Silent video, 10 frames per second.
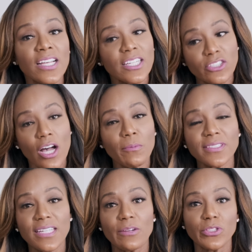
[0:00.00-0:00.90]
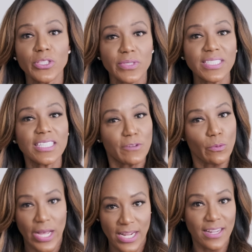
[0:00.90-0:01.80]
it's almost like when you receive a
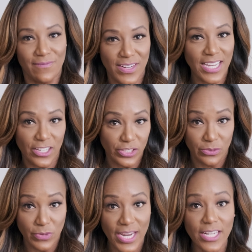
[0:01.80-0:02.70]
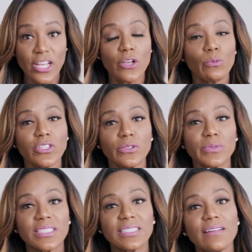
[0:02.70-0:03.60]
wedding invitation, right? When you
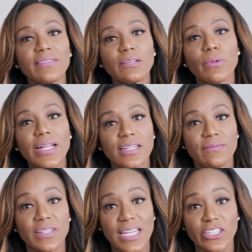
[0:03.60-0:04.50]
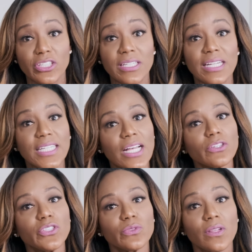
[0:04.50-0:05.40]
receive the wedding invitation, it
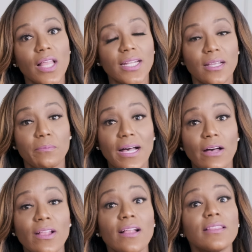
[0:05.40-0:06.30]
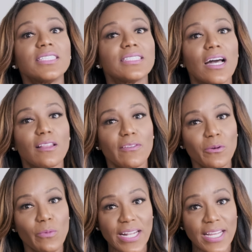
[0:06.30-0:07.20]
tells you a lot about the style of
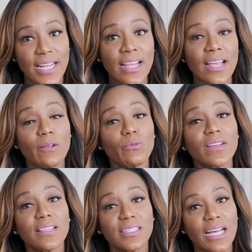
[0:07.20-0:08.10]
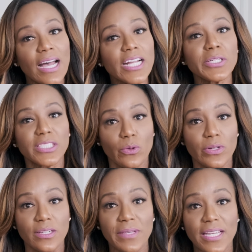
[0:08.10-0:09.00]
the wedding and what the attire is
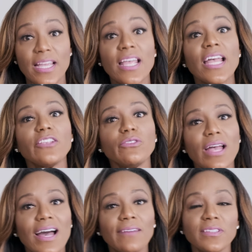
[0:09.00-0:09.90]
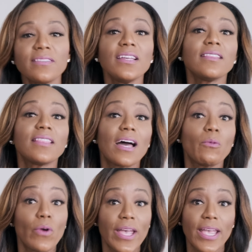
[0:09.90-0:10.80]
going to be. And you have to think that
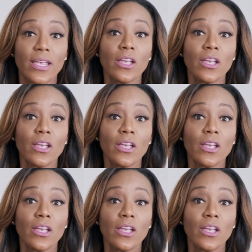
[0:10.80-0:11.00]
way